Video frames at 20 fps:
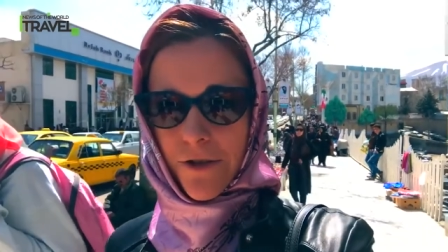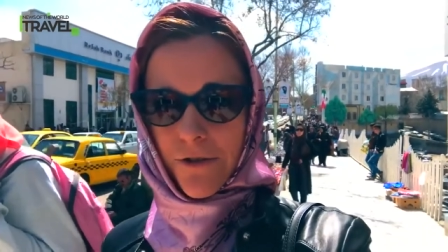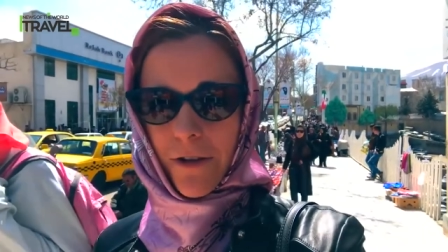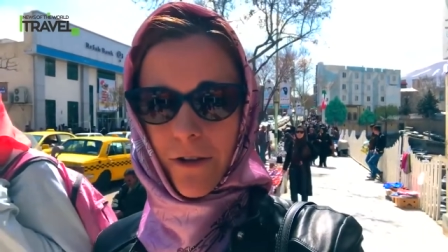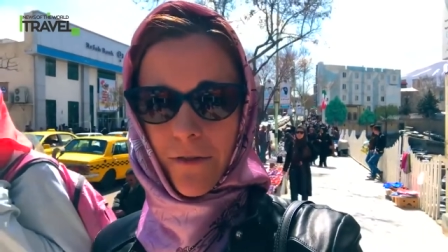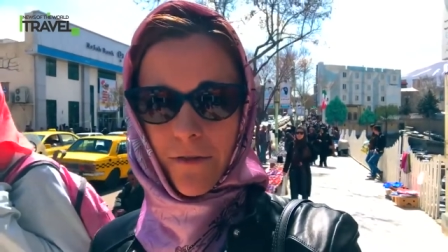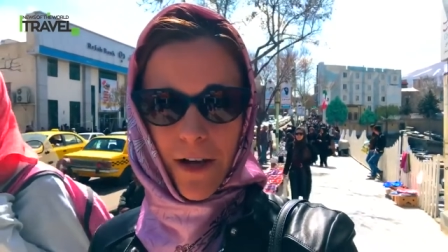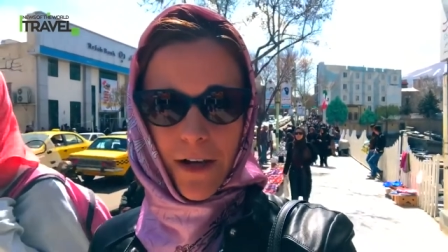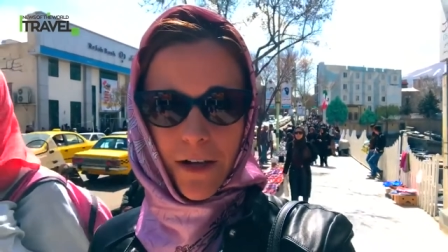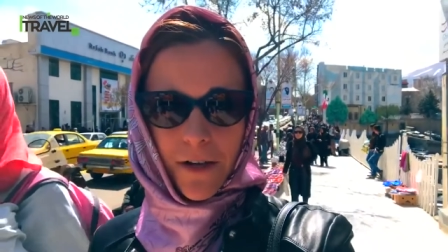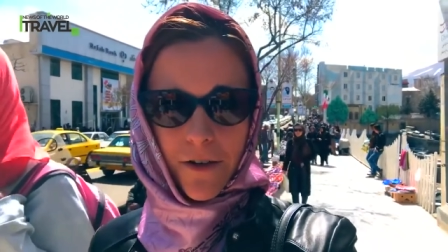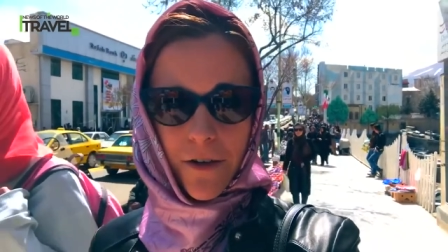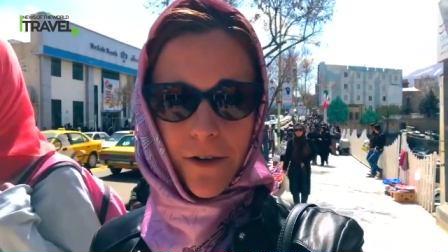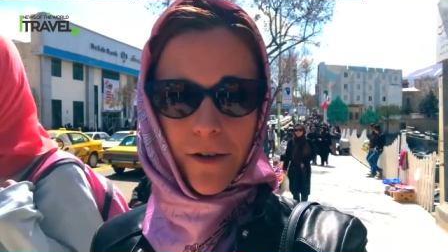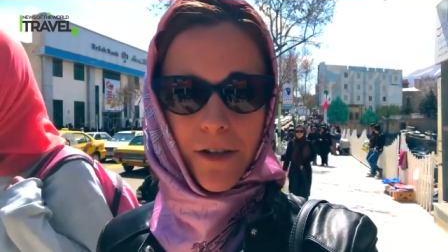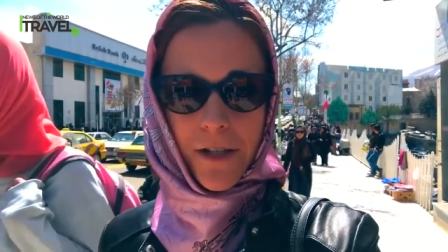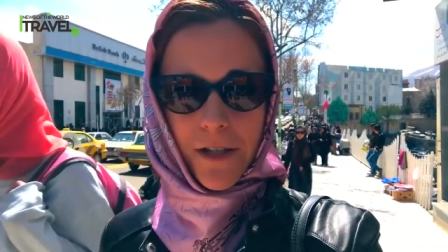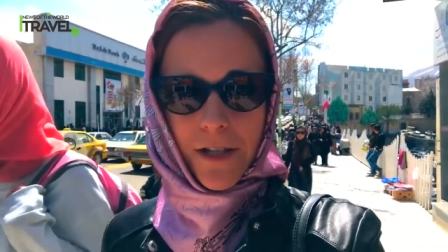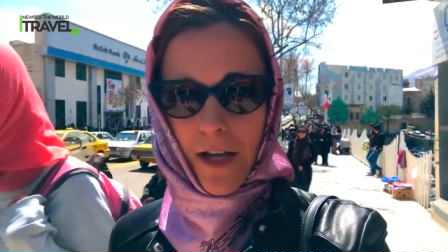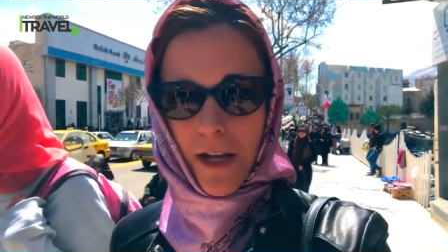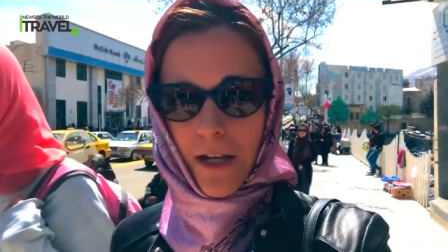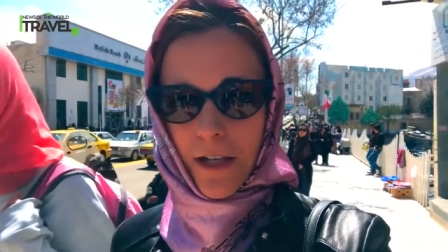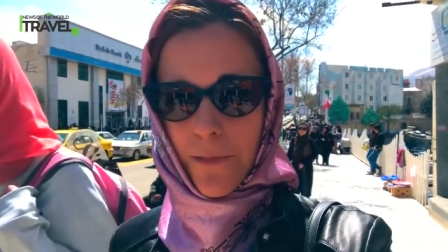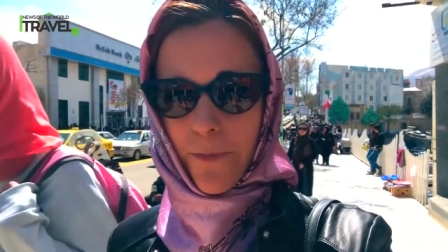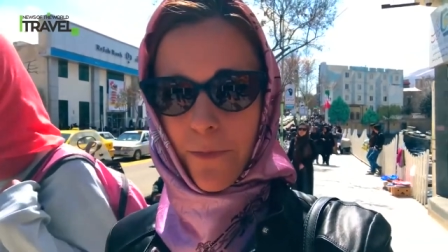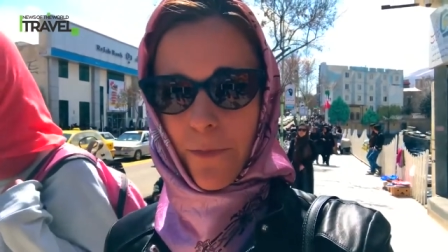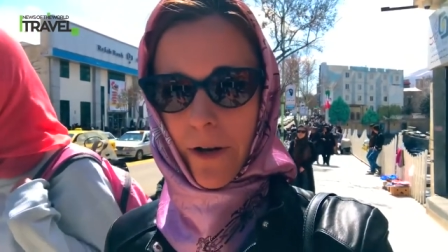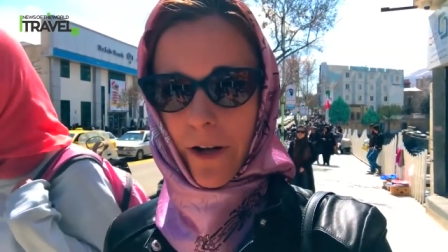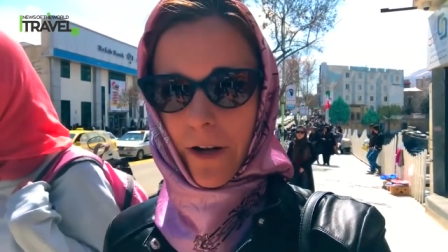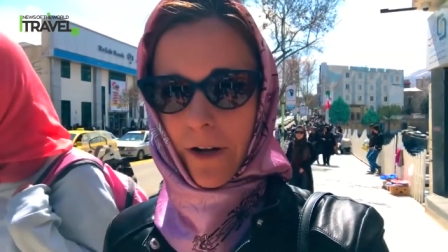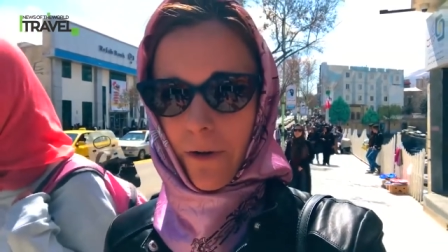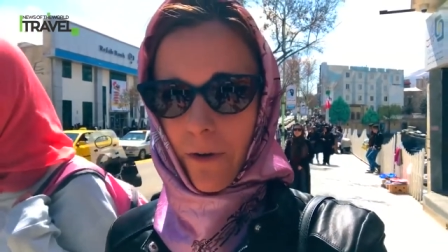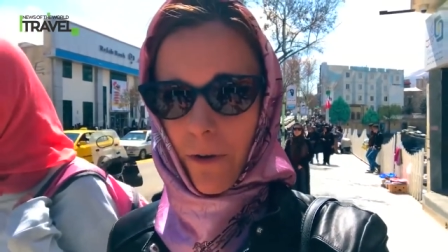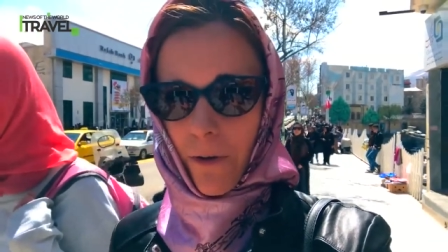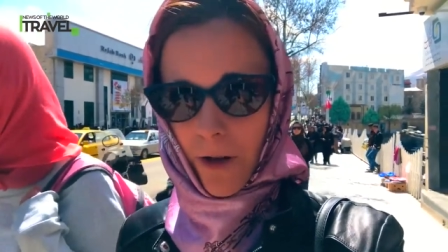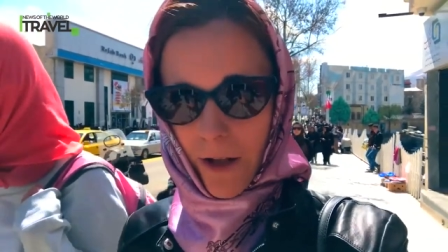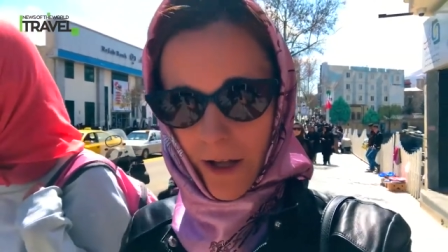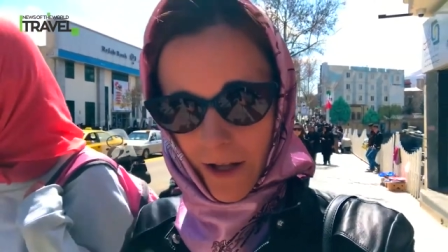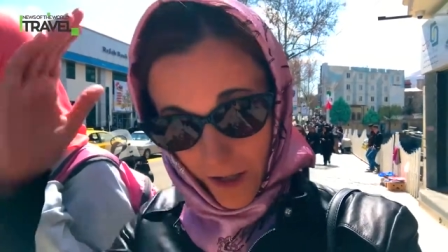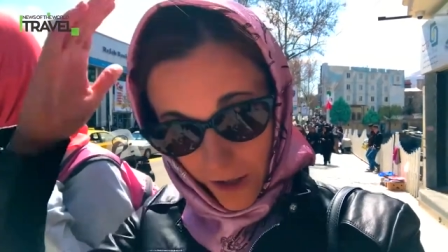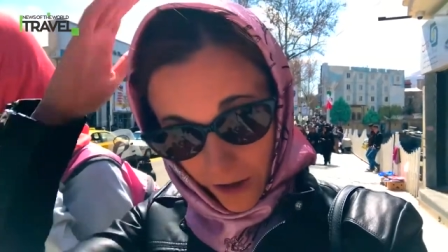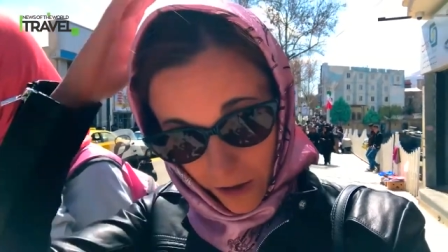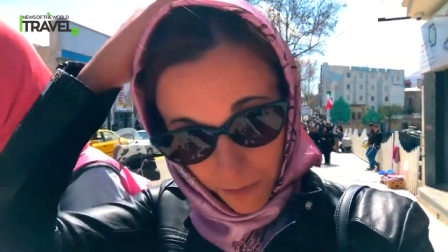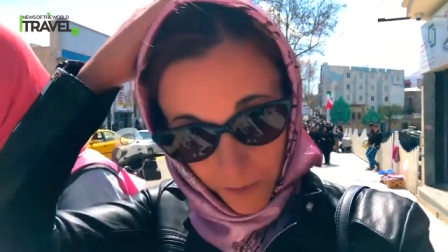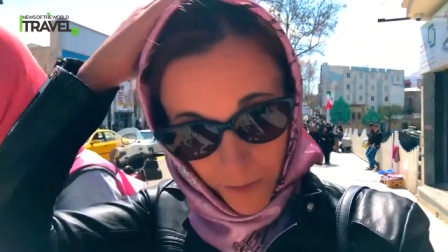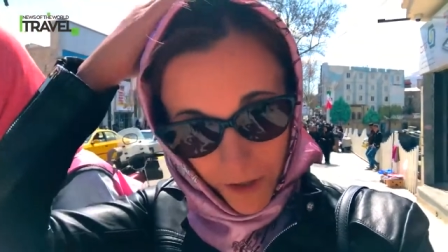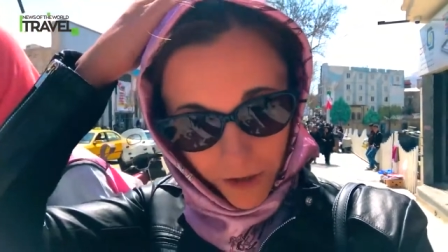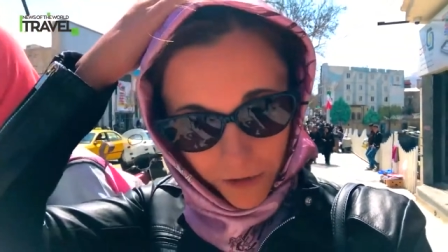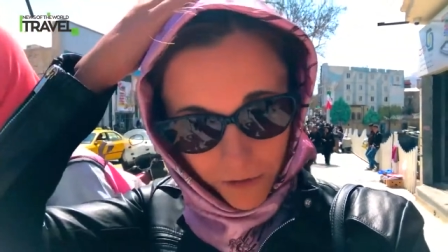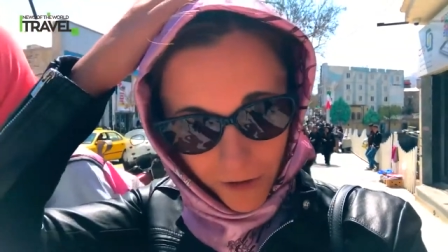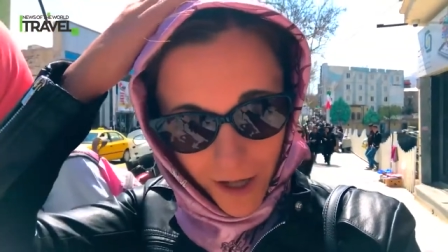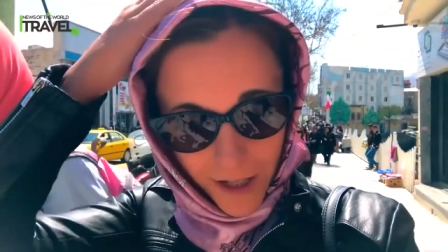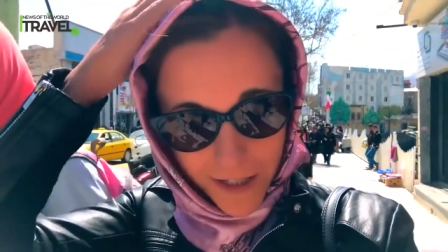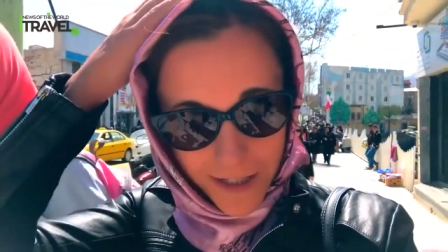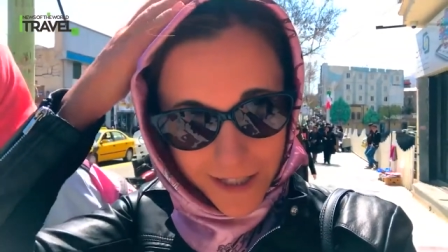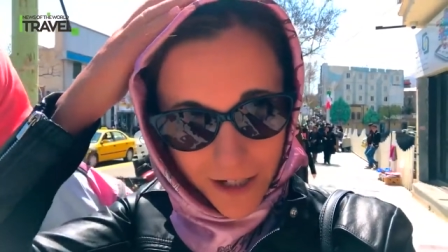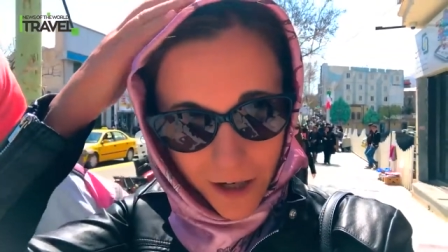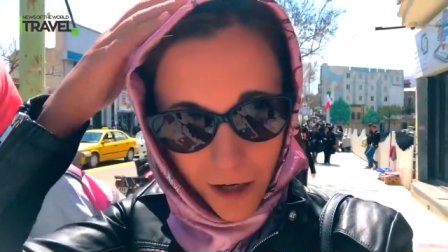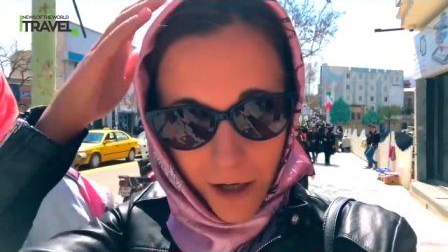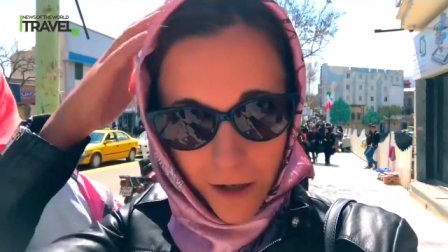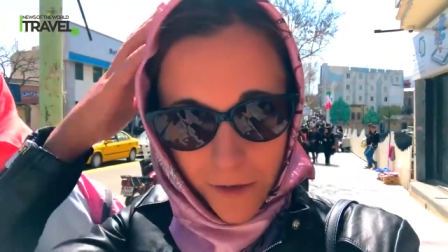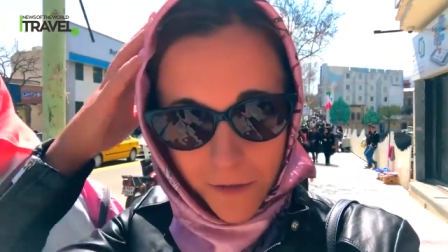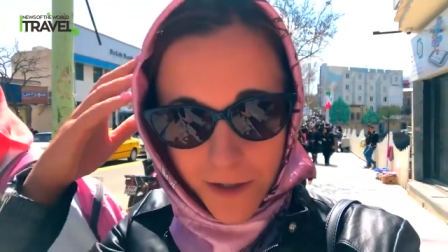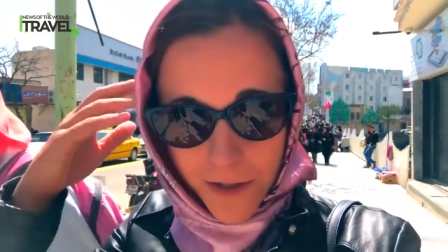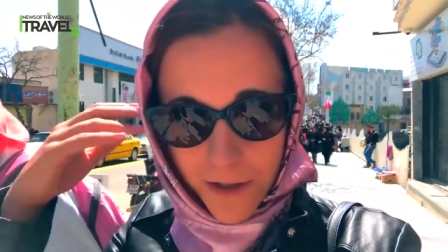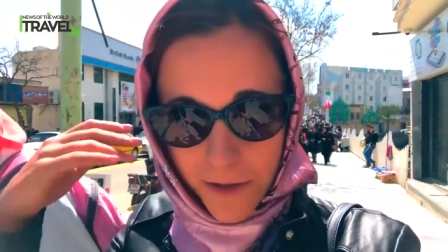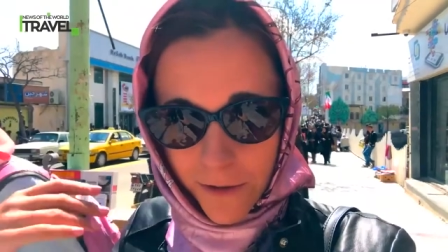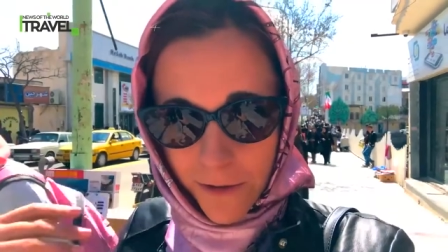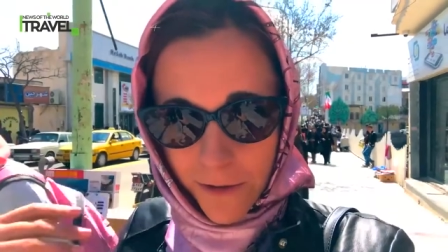street vendors and it's pretty cool. And I got my new headscarf,